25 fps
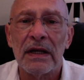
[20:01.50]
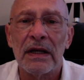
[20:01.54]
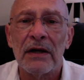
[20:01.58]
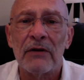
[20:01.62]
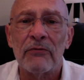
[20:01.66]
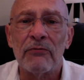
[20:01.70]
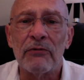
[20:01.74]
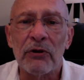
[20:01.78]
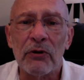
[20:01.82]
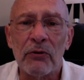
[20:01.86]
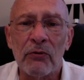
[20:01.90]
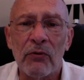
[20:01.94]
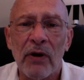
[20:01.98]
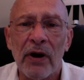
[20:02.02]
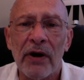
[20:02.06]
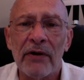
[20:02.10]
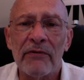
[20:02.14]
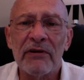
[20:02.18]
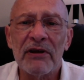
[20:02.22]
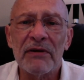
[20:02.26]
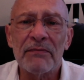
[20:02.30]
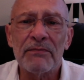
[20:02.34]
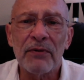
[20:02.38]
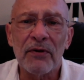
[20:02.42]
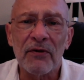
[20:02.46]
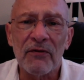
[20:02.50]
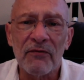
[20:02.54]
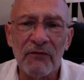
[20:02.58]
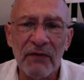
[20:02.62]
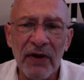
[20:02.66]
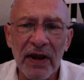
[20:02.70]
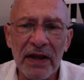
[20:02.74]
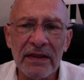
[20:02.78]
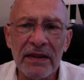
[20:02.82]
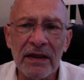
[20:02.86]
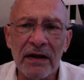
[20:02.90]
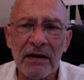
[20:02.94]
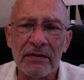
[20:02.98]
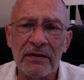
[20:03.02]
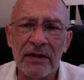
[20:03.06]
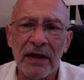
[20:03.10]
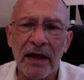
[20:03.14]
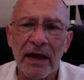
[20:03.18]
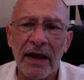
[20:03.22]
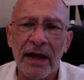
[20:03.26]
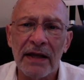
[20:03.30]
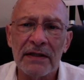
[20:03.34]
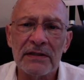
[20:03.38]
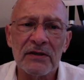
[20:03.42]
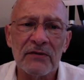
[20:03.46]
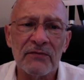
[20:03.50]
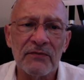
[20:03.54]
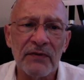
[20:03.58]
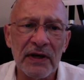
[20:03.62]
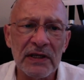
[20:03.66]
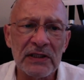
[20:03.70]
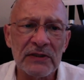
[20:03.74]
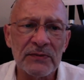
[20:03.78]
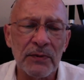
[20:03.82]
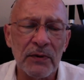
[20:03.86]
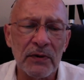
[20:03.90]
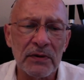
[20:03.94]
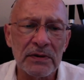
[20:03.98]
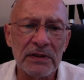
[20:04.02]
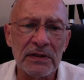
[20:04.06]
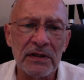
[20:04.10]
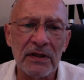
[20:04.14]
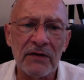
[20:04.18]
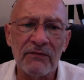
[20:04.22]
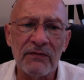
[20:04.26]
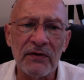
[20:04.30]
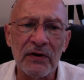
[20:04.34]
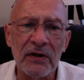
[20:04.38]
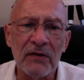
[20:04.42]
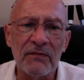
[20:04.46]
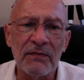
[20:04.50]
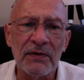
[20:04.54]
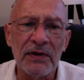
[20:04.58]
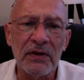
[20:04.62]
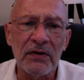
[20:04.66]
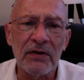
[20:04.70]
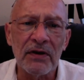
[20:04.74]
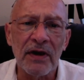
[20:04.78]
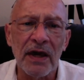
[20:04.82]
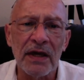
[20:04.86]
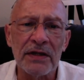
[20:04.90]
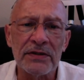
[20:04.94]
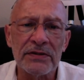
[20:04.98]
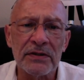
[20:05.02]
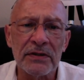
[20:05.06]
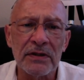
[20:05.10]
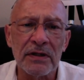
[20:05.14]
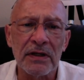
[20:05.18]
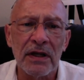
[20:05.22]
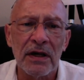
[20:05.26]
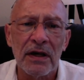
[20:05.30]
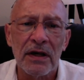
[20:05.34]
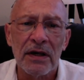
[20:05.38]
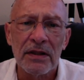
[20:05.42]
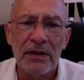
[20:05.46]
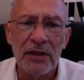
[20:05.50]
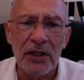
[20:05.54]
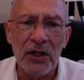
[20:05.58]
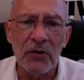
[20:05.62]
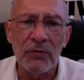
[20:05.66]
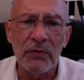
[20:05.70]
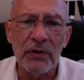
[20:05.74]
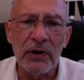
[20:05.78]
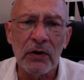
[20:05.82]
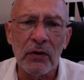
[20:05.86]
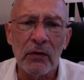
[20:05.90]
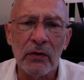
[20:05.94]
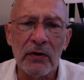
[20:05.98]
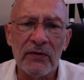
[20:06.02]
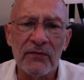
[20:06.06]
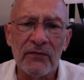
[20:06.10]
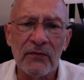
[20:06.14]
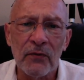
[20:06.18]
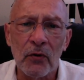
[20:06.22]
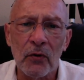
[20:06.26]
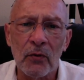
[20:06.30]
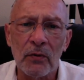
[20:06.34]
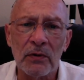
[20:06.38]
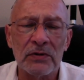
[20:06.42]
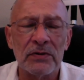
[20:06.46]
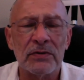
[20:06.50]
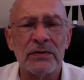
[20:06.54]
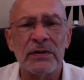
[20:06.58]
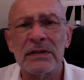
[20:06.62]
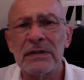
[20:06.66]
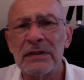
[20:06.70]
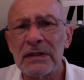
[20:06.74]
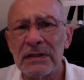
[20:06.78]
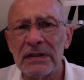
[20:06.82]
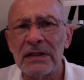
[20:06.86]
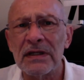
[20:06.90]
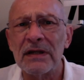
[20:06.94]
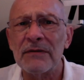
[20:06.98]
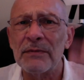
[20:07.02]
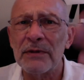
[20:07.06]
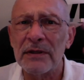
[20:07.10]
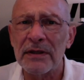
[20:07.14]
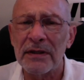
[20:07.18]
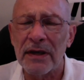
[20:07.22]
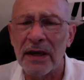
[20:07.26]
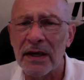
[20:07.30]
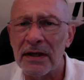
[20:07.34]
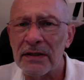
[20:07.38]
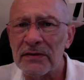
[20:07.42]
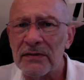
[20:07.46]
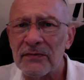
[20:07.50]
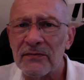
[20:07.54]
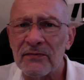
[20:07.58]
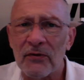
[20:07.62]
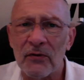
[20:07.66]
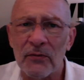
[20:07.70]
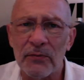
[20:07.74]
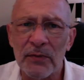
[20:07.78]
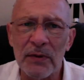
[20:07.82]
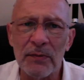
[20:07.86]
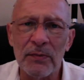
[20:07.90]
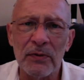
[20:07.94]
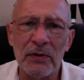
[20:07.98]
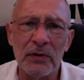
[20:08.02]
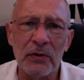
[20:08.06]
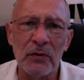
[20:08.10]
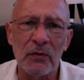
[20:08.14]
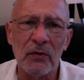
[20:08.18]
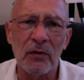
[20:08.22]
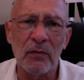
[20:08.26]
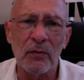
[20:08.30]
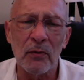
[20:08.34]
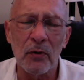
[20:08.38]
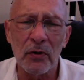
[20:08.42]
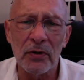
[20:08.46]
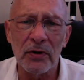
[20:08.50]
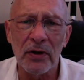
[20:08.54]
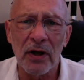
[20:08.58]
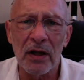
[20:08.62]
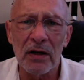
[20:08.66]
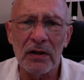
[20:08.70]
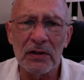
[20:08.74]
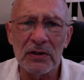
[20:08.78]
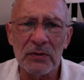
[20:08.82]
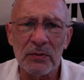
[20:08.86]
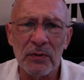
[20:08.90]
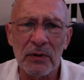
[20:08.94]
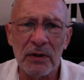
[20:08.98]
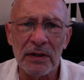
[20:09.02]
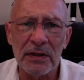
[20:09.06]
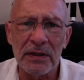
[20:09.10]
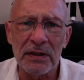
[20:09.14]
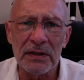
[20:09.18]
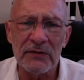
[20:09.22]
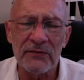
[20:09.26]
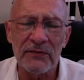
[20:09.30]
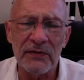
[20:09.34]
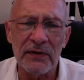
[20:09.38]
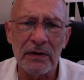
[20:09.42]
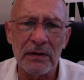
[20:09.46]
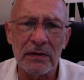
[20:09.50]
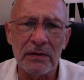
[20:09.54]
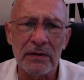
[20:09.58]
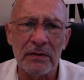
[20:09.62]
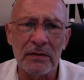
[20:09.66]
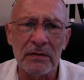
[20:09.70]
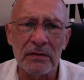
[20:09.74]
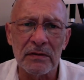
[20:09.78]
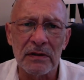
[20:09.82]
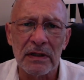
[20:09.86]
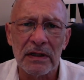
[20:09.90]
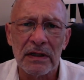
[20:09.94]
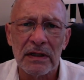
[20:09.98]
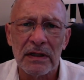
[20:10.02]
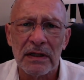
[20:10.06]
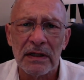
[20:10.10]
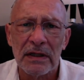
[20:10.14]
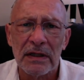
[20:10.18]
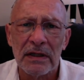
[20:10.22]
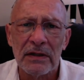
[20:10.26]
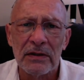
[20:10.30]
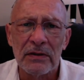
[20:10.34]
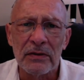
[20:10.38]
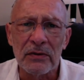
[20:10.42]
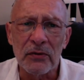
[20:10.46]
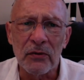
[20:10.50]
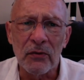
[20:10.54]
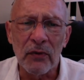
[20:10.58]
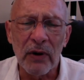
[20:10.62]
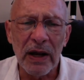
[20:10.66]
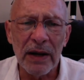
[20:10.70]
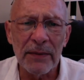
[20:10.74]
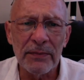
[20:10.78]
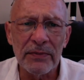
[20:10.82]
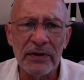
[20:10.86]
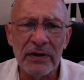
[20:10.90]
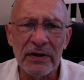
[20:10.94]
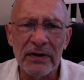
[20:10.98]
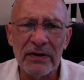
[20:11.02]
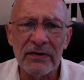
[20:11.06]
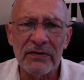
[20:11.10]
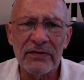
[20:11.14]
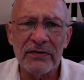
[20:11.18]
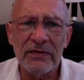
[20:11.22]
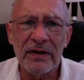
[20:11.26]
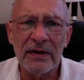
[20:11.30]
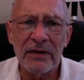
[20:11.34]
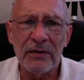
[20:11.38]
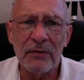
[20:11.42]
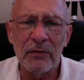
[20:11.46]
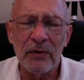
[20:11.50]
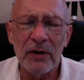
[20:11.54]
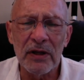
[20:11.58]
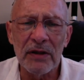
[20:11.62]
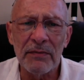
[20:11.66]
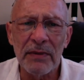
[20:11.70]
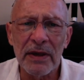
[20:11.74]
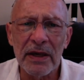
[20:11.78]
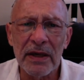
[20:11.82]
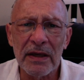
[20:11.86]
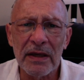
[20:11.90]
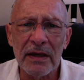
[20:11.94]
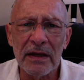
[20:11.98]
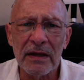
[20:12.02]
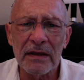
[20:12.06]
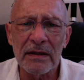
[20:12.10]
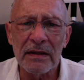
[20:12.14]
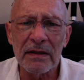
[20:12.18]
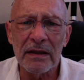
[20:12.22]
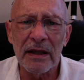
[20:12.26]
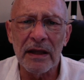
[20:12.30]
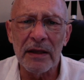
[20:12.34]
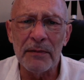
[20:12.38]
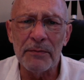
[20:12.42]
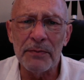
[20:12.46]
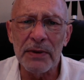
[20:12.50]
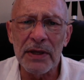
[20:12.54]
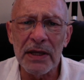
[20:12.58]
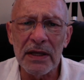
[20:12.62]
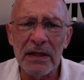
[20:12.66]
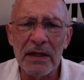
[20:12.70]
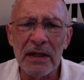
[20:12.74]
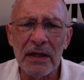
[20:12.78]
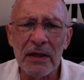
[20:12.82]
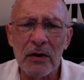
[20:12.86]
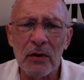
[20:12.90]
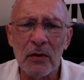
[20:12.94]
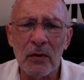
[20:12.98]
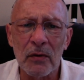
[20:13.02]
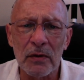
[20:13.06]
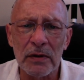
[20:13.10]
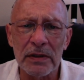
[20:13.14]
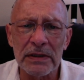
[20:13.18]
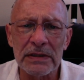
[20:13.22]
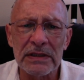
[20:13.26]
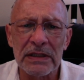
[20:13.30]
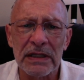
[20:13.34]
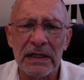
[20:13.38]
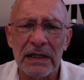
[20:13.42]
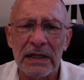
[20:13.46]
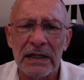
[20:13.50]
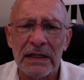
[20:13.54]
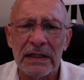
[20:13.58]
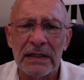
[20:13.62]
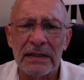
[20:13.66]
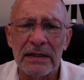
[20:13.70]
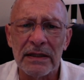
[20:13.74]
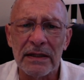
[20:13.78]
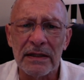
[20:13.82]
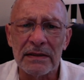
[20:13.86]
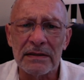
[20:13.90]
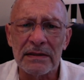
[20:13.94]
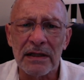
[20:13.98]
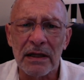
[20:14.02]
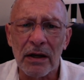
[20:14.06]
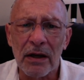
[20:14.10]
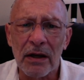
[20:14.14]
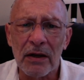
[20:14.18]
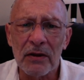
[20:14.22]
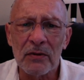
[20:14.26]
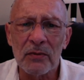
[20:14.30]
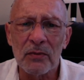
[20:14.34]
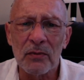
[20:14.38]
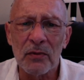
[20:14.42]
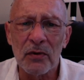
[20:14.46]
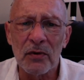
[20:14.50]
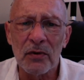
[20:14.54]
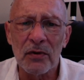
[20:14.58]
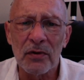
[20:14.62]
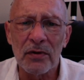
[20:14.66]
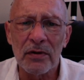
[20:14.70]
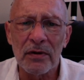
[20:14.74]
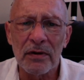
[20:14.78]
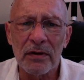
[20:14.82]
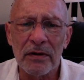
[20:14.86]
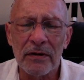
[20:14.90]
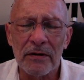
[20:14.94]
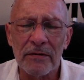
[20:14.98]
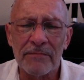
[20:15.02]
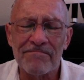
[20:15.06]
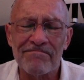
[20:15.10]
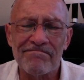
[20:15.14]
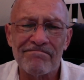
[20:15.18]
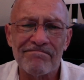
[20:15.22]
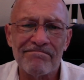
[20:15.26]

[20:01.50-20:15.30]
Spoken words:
requiring perfecting on the hands of experts in the field of education theory going forward. So this is an invitation for people who are more knowledgeable in this field to grab this and really make it a PD course that is a lot more,